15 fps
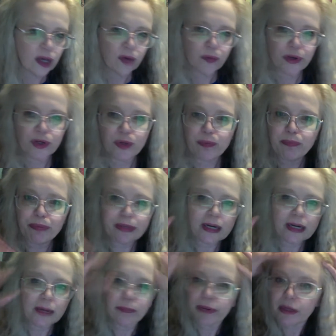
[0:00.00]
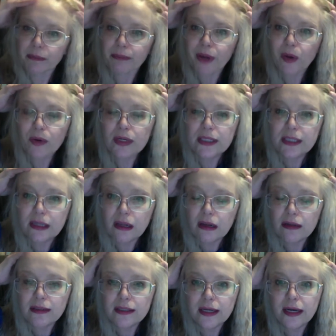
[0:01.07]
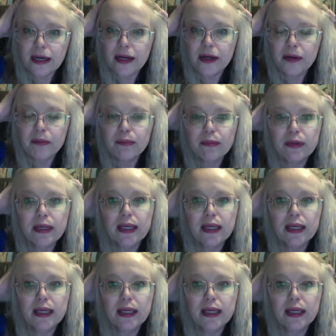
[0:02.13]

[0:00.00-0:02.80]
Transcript: when you put it up in a ponytail all the time,